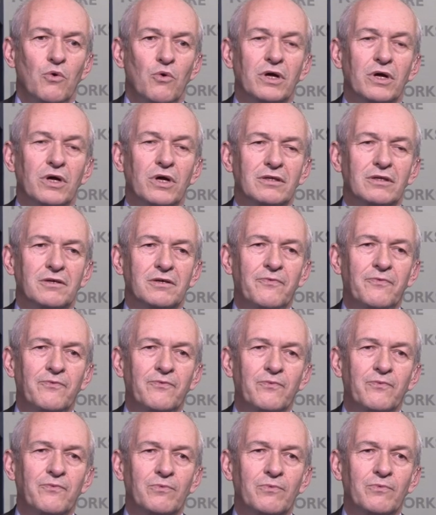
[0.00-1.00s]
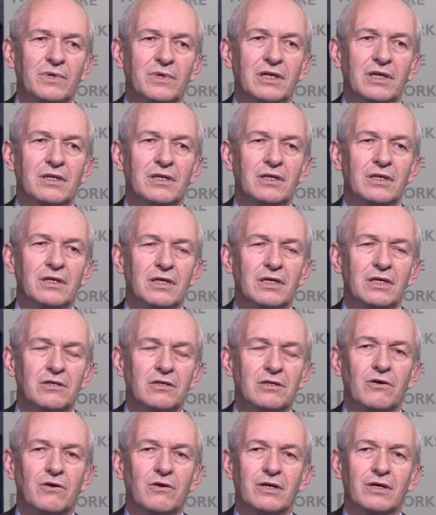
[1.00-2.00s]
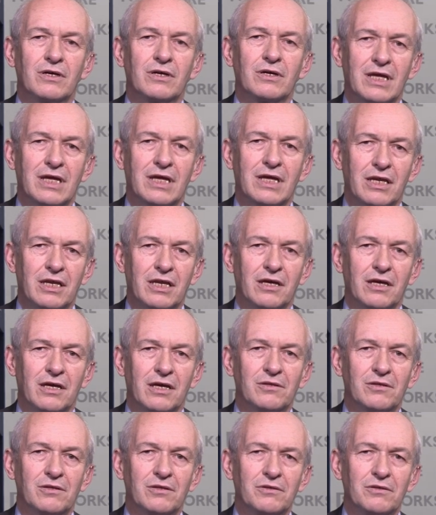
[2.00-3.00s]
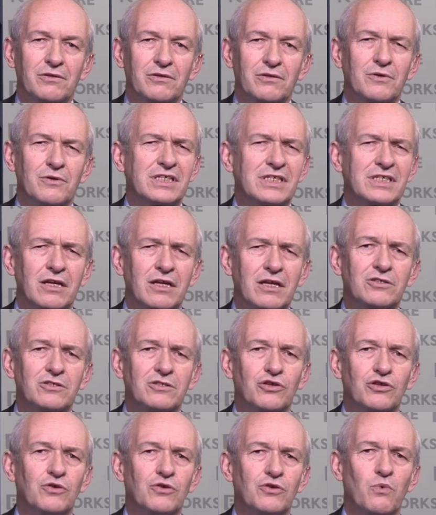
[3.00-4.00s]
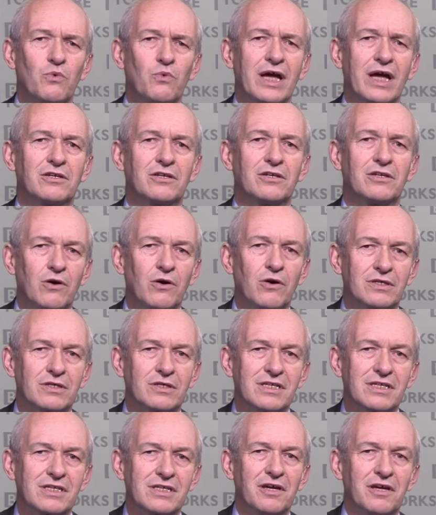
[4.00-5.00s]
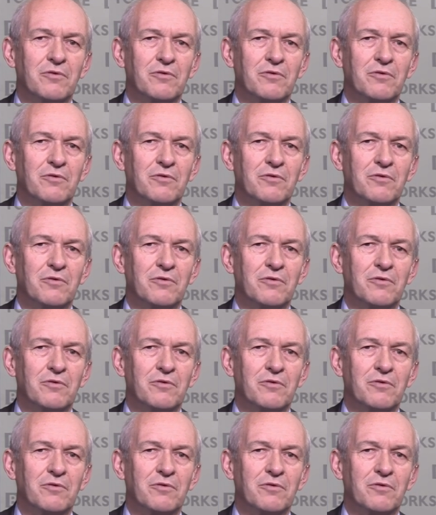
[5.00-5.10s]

Well, if we need a longer deadline, you know, tails shouldn't wag dogs.